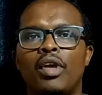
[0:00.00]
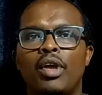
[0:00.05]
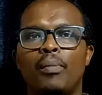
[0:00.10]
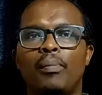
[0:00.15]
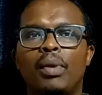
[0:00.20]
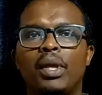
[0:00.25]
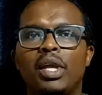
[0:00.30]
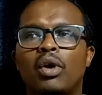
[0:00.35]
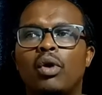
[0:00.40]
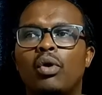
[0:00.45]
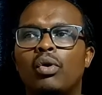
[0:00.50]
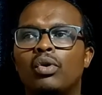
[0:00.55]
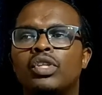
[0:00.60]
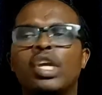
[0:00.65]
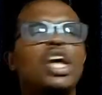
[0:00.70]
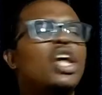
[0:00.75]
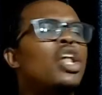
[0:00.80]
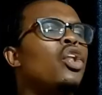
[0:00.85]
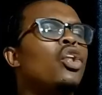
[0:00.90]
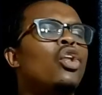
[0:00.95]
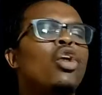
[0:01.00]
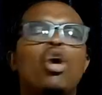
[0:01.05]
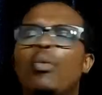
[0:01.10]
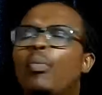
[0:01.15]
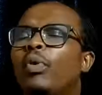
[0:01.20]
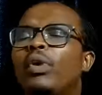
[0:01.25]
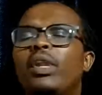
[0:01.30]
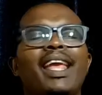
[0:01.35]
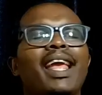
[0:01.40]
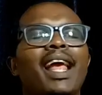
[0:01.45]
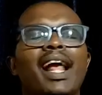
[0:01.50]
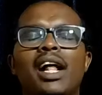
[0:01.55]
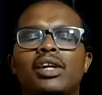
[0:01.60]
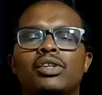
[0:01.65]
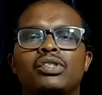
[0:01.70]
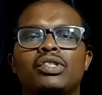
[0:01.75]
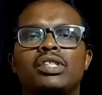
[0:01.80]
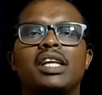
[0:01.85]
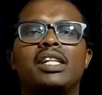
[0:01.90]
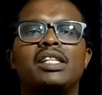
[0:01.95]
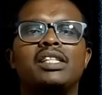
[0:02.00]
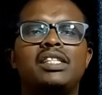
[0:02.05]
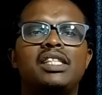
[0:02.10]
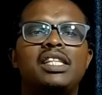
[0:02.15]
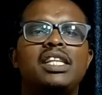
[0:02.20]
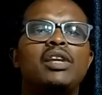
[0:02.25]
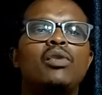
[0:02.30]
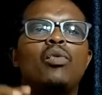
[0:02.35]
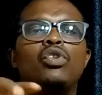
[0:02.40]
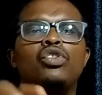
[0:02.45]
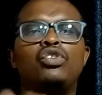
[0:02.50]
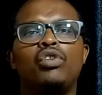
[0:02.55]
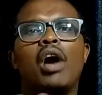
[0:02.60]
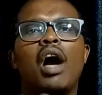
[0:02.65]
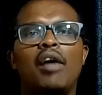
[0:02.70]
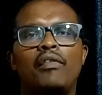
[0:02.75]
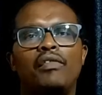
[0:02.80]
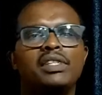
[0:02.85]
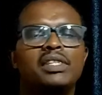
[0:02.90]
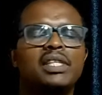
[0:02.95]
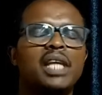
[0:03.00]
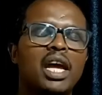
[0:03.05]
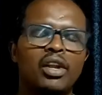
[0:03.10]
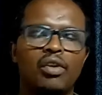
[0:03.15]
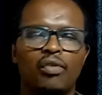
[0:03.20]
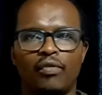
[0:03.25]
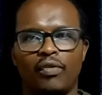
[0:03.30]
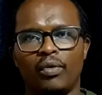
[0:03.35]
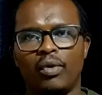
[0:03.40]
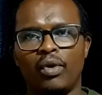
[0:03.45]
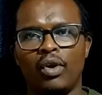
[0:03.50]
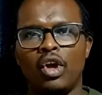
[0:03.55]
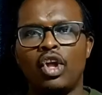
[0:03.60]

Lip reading: Because nobody else can see what you have inside of you.